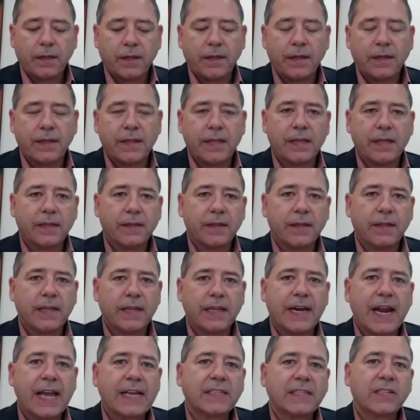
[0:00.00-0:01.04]
The
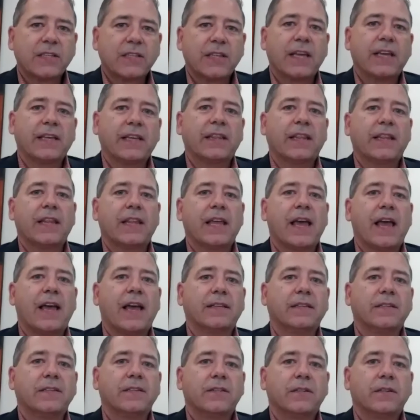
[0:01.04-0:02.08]
next thing
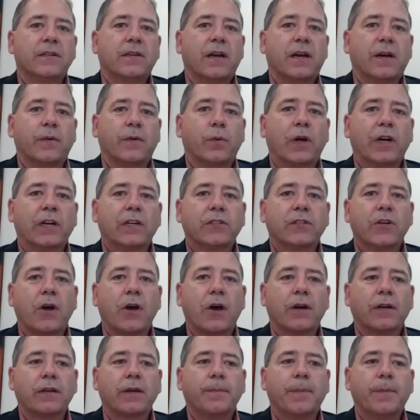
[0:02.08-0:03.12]
that I want to
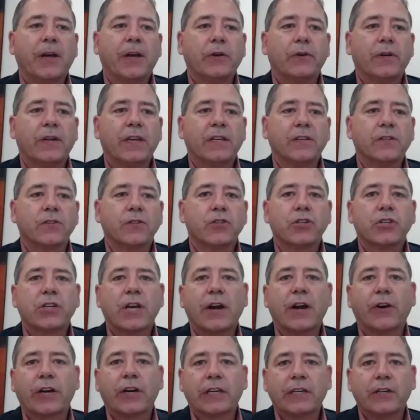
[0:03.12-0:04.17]
talk about is
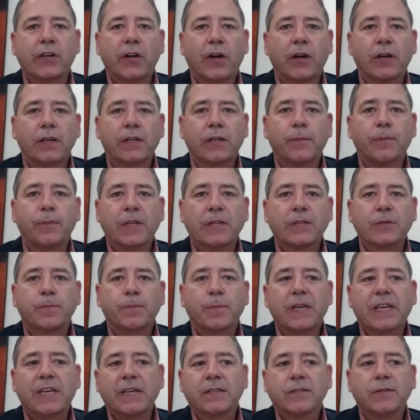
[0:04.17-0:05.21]
sharing documents,
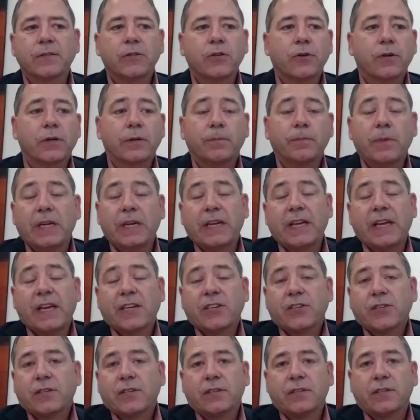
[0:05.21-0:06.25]
because during
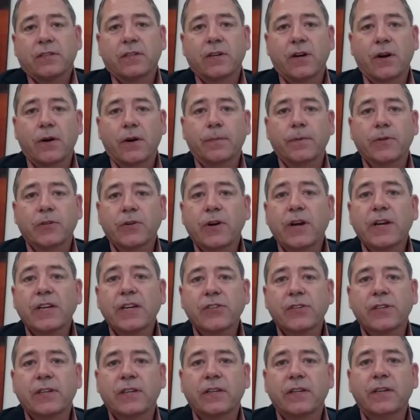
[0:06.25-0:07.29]
mediation and
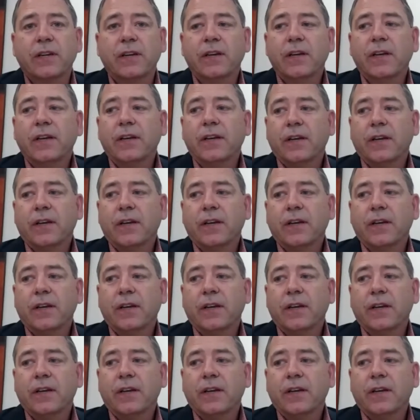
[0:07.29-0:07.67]
arbitration,